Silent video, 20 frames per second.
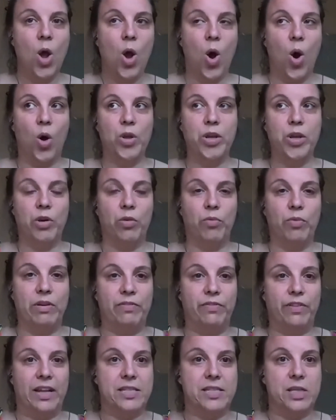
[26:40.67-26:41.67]
all your
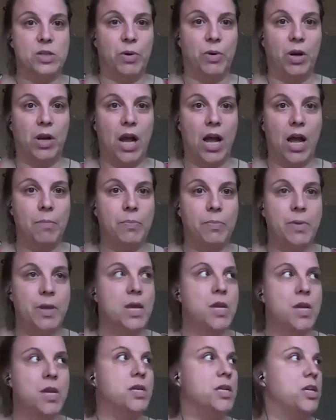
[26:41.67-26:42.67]
reflexes perk up,
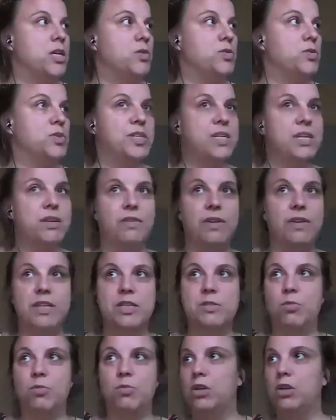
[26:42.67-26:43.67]
you see things
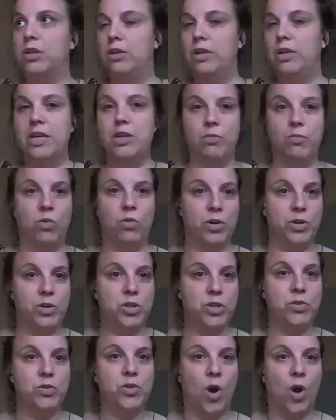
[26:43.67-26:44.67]
more clearly, you're more
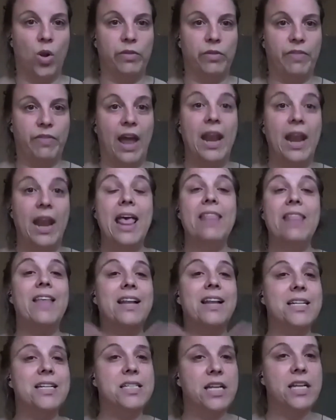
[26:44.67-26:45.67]
attuned, all of that.
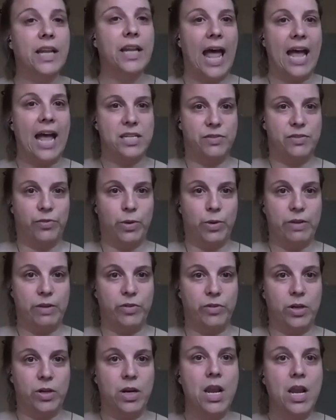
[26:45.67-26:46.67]
That doesn't last
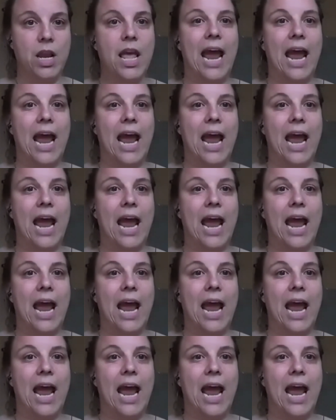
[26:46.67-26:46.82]
forever.